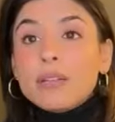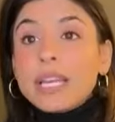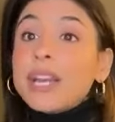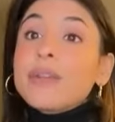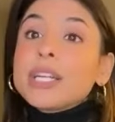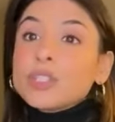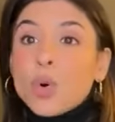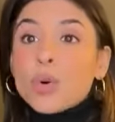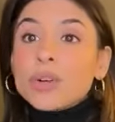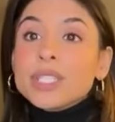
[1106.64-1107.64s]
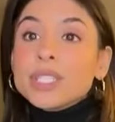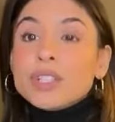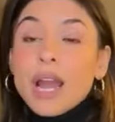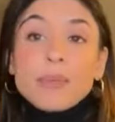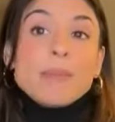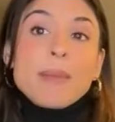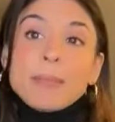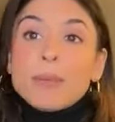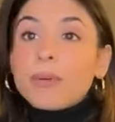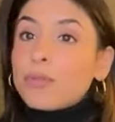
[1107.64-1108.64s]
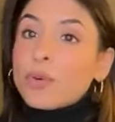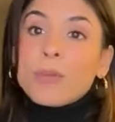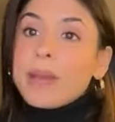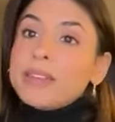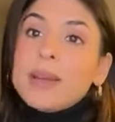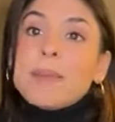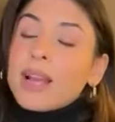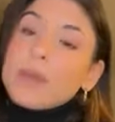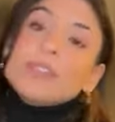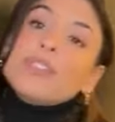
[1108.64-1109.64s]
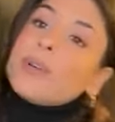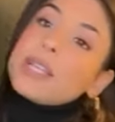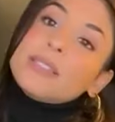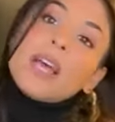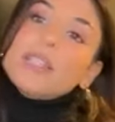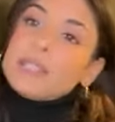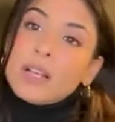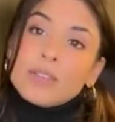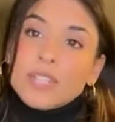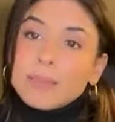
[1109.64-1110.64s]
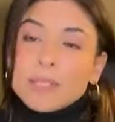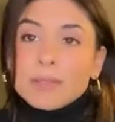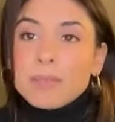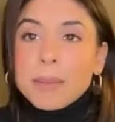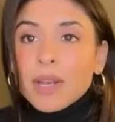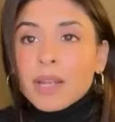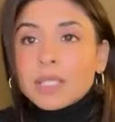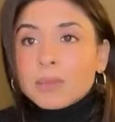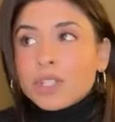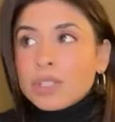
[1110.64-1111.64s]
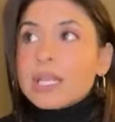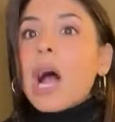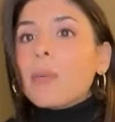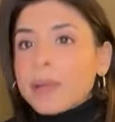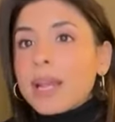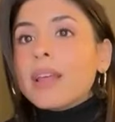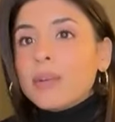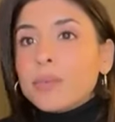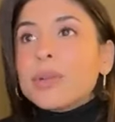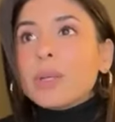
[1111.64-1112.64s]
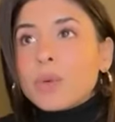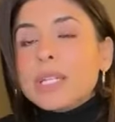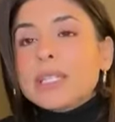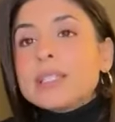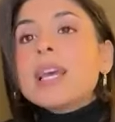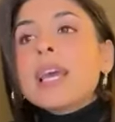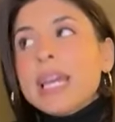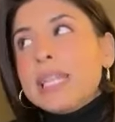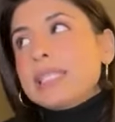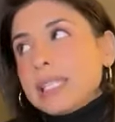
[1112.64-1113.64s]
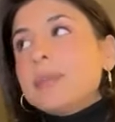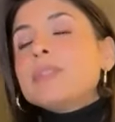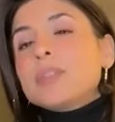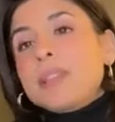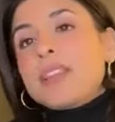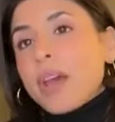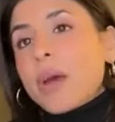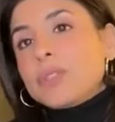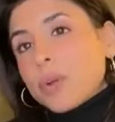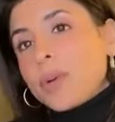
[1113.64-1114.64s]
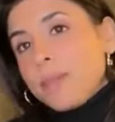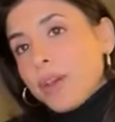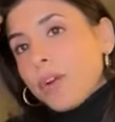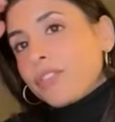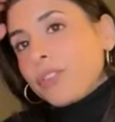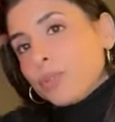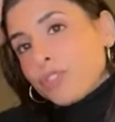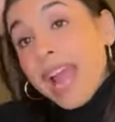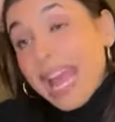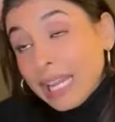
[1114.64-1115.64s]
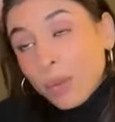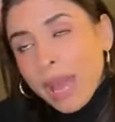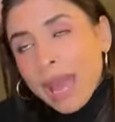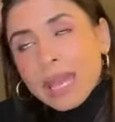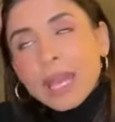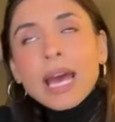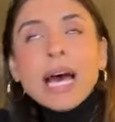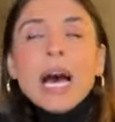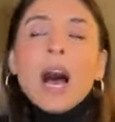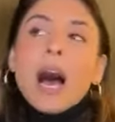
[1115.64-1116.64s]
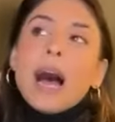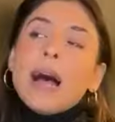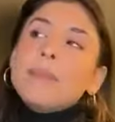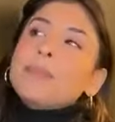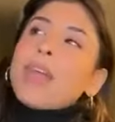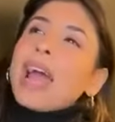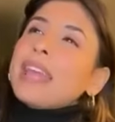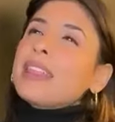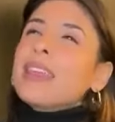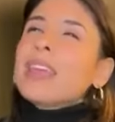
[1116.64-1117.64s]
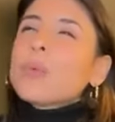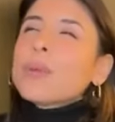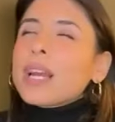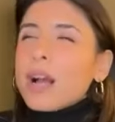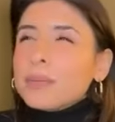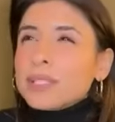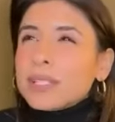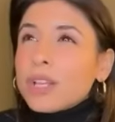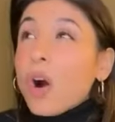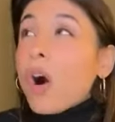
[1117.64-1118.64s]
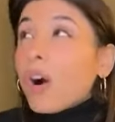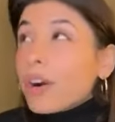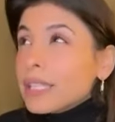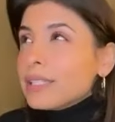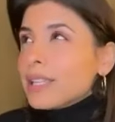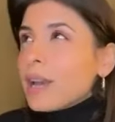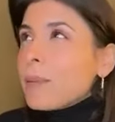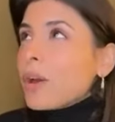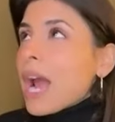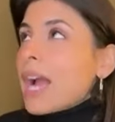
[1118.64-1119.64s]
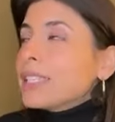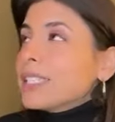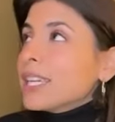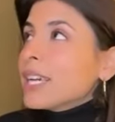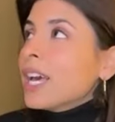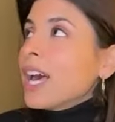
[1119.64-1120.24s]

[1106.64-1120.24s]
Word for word: gearing towards. I remember before the pandemic, I was doing a ton of self tapes, maybe not as much as now, but it really was, it seemed to be that that was going to be our future anyway. Um, I think when it comes to the hardest thing about acting,